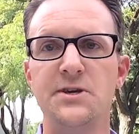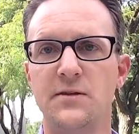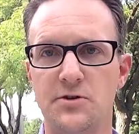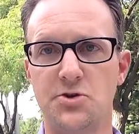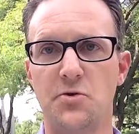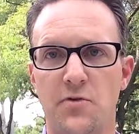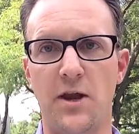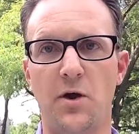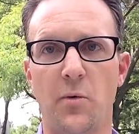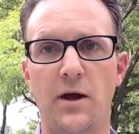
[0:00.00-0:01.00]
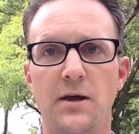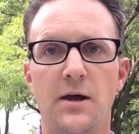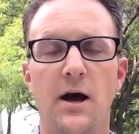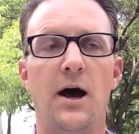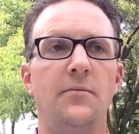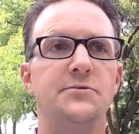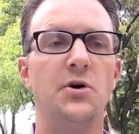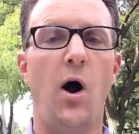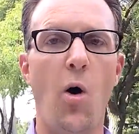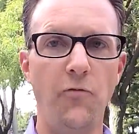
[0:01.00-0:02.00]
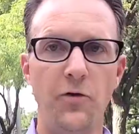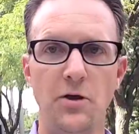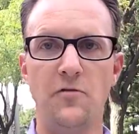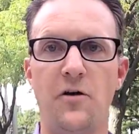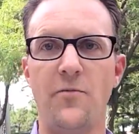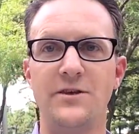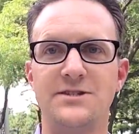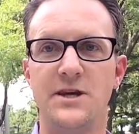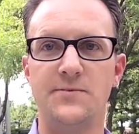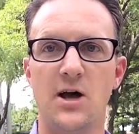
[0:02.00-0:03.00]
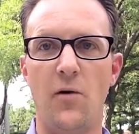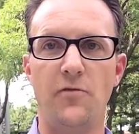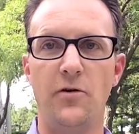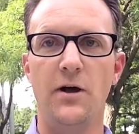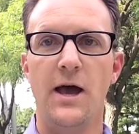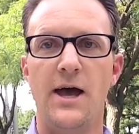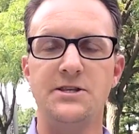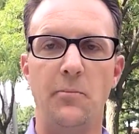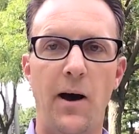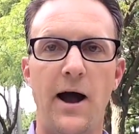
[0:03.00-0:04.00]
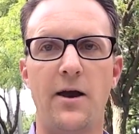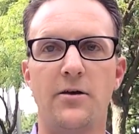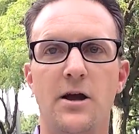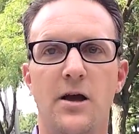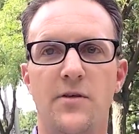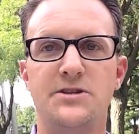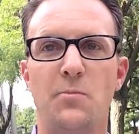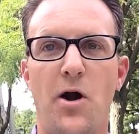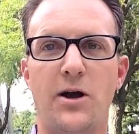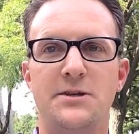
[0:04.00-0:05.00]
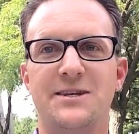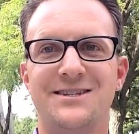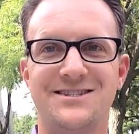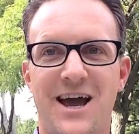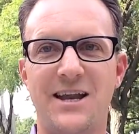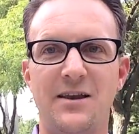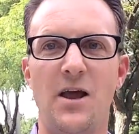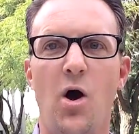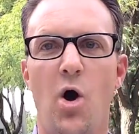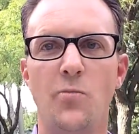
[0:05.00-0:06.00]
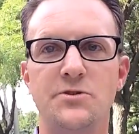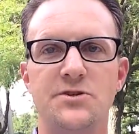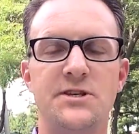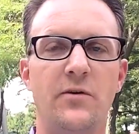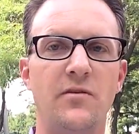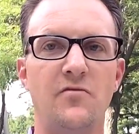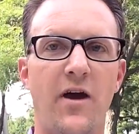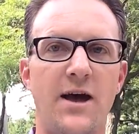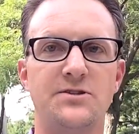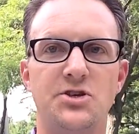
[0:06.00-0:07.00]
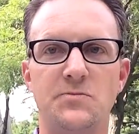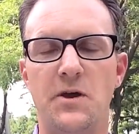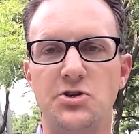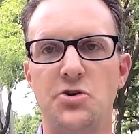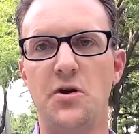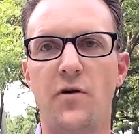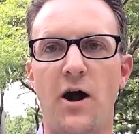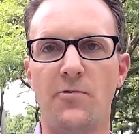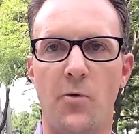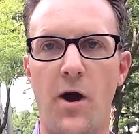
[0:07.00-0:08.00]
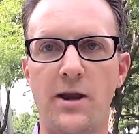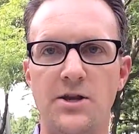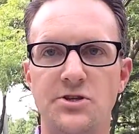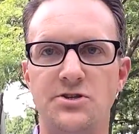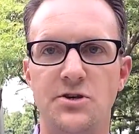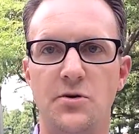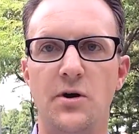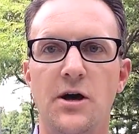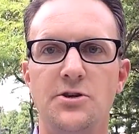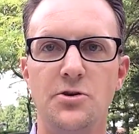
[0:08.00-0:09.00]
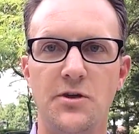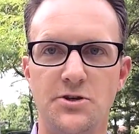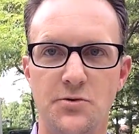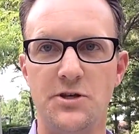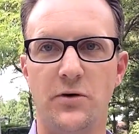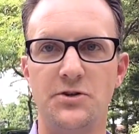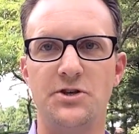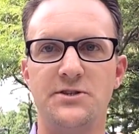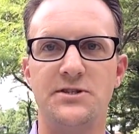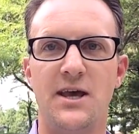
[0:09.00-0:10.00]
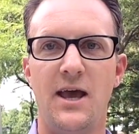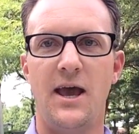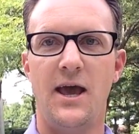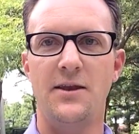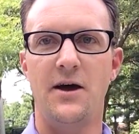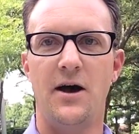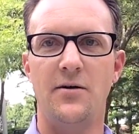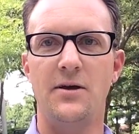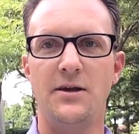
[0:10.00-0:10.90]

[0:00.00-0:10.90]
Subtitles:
seek the truth anyway. So hopefully you found these tips helpful. As a buyer, this market's exciting. Homes are selling fast. Just make sure you've hired the right agent to do the due diligence and